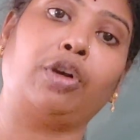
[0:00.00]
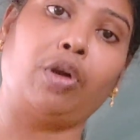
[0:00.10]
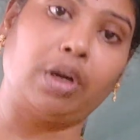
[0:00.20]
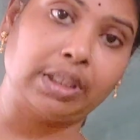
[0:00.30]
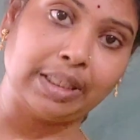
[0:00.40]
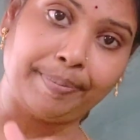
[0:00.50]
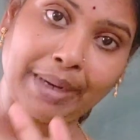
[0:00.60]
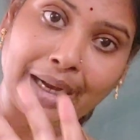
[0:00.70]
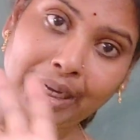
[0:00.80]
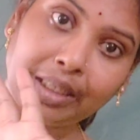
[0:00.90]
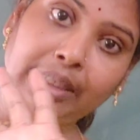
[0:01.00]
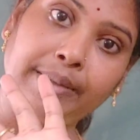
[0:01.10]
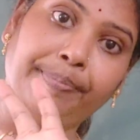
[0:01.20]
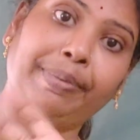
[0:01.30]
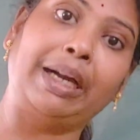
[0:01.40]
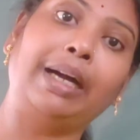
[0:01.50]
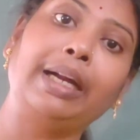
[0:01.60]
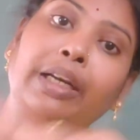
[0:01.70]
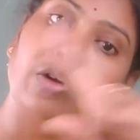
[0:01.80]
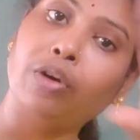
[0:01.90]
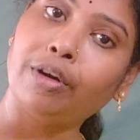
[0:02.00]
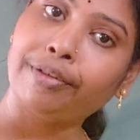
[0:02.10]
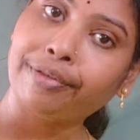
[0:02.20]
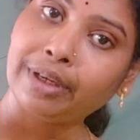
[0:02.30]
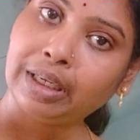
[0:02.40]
rocks, the part of